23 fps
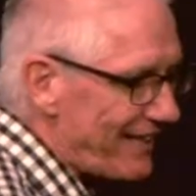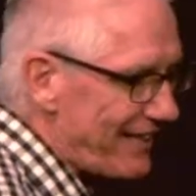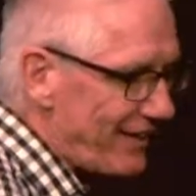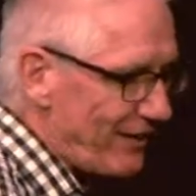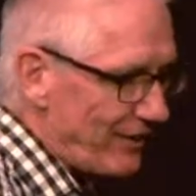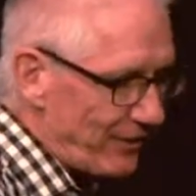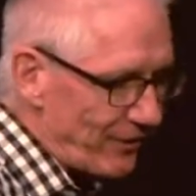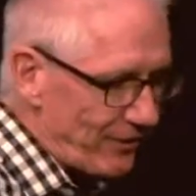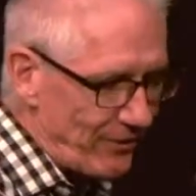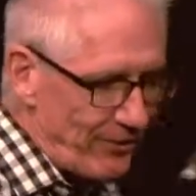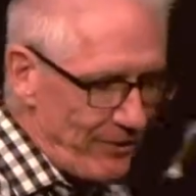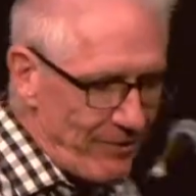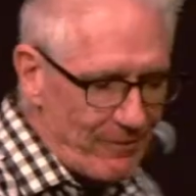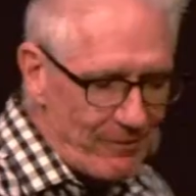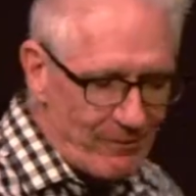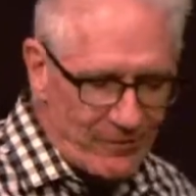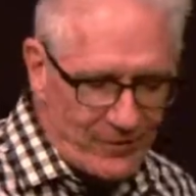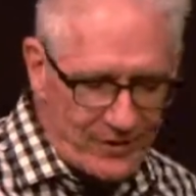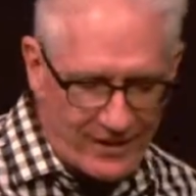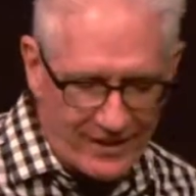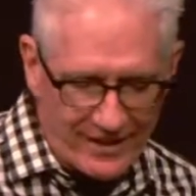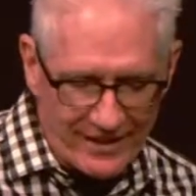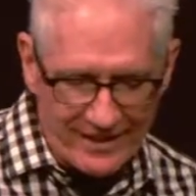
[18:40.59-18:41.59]
here
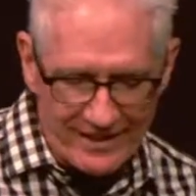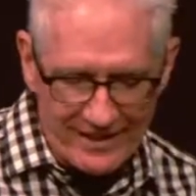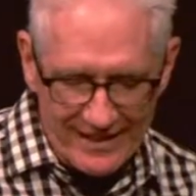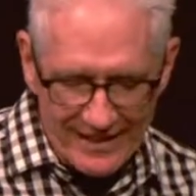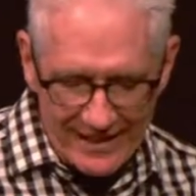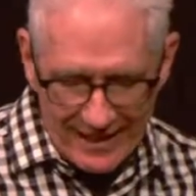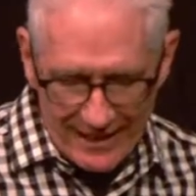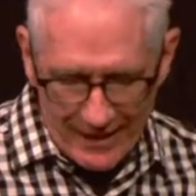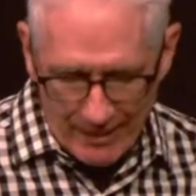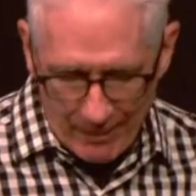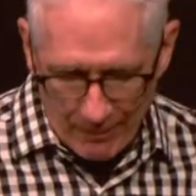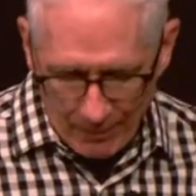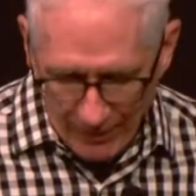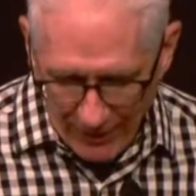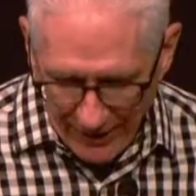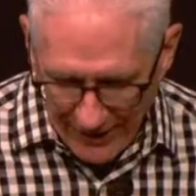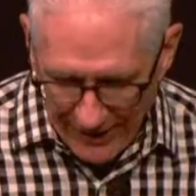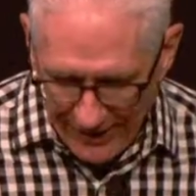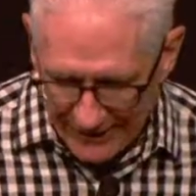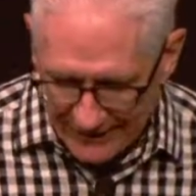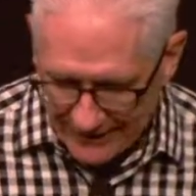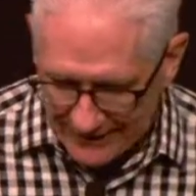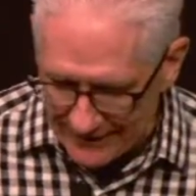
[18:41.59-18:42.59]
in the uh,
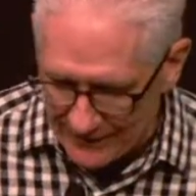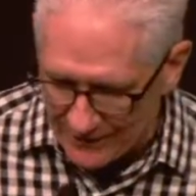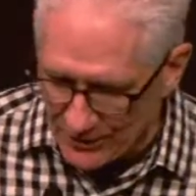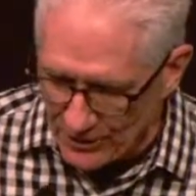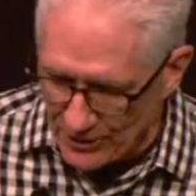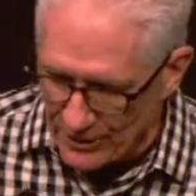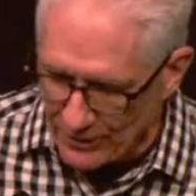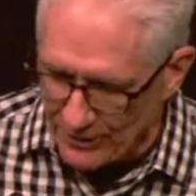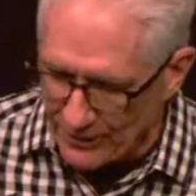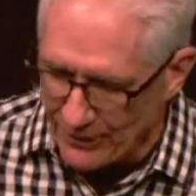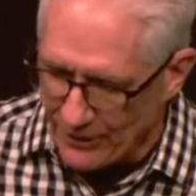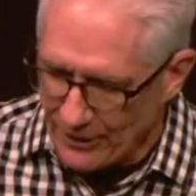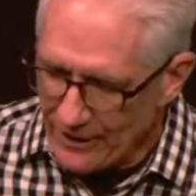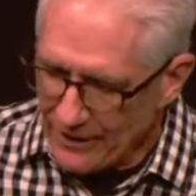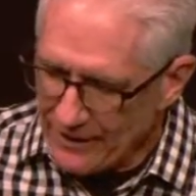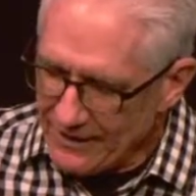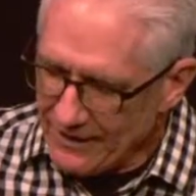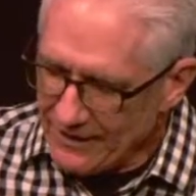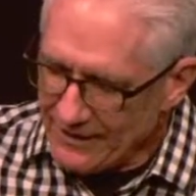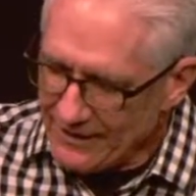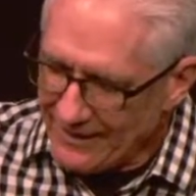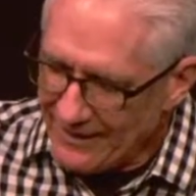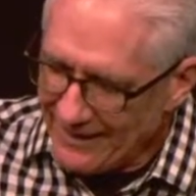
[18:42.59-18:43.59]
passage here.
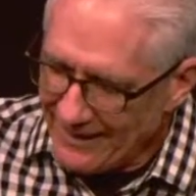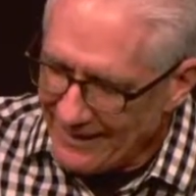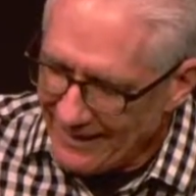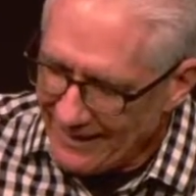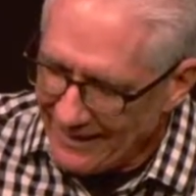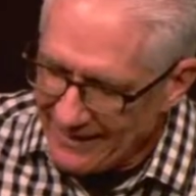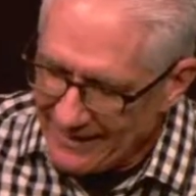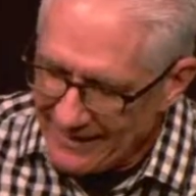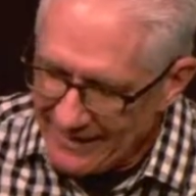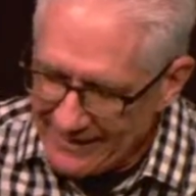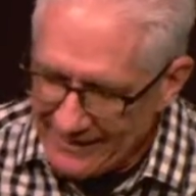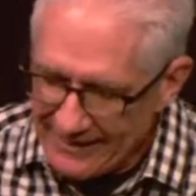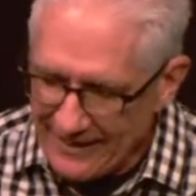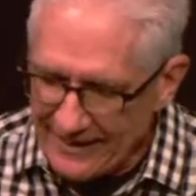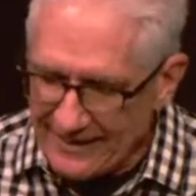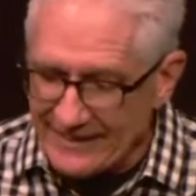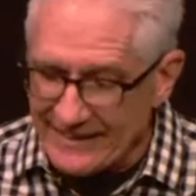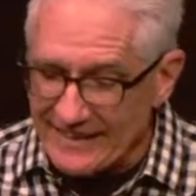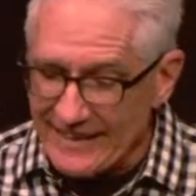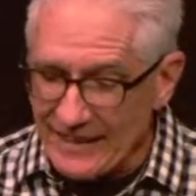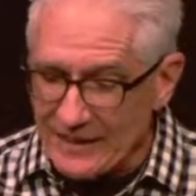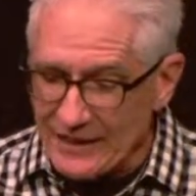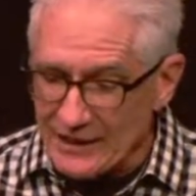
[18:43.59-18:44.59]
Uh, it
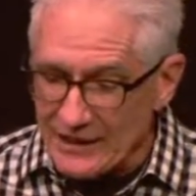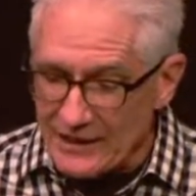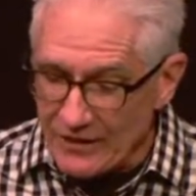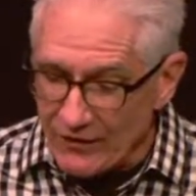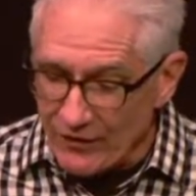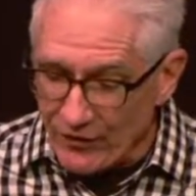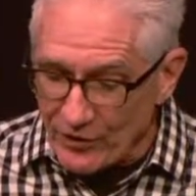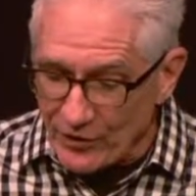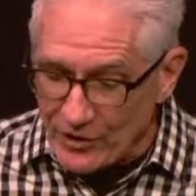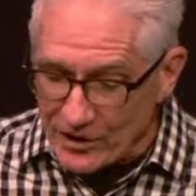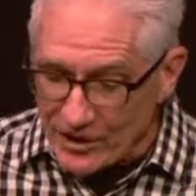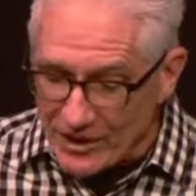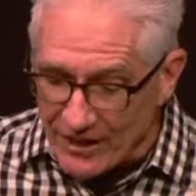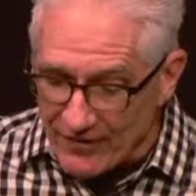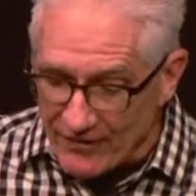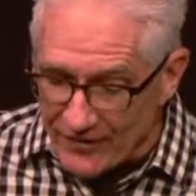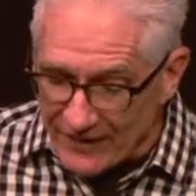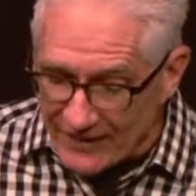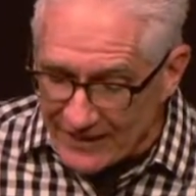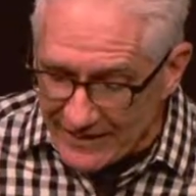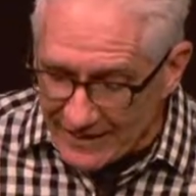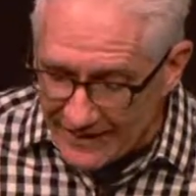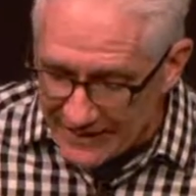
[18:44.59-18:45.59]
says in verse
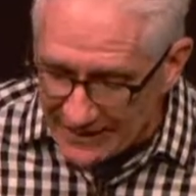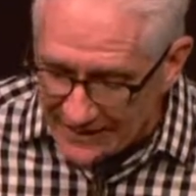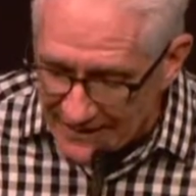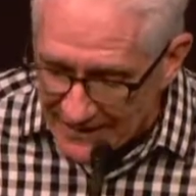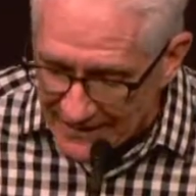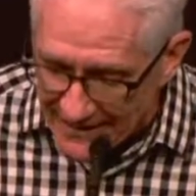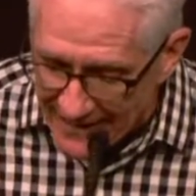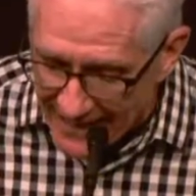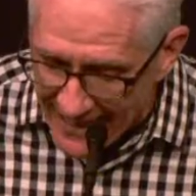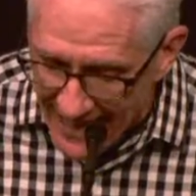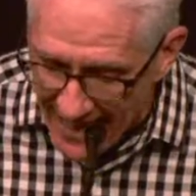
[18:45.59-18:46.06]
17, since they